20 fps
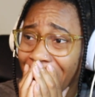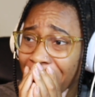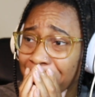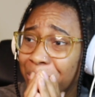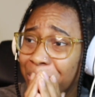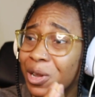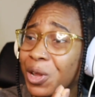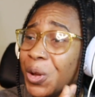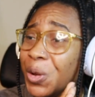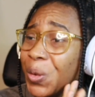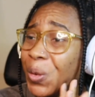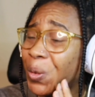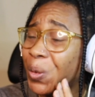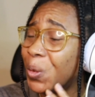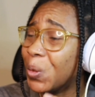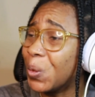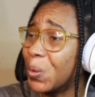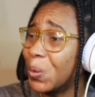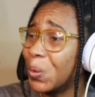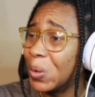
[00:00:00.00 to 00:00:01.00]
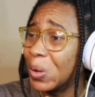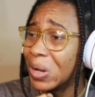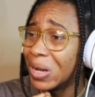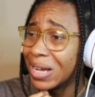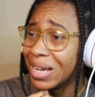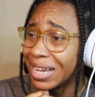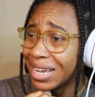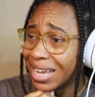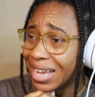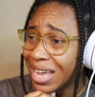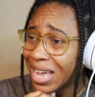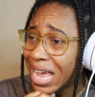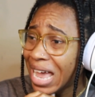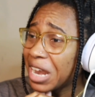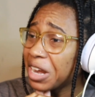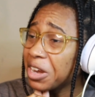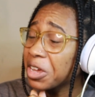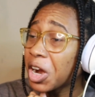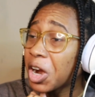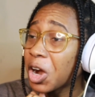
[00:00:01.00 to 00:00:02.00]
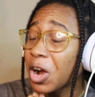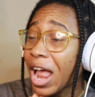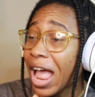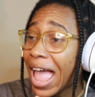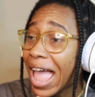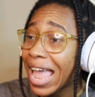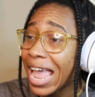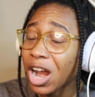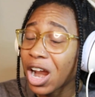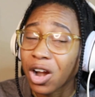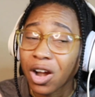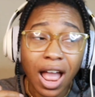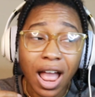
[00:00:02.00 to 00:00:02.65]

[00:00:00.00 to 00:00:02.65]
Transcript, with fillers: Blue. And look at her hair.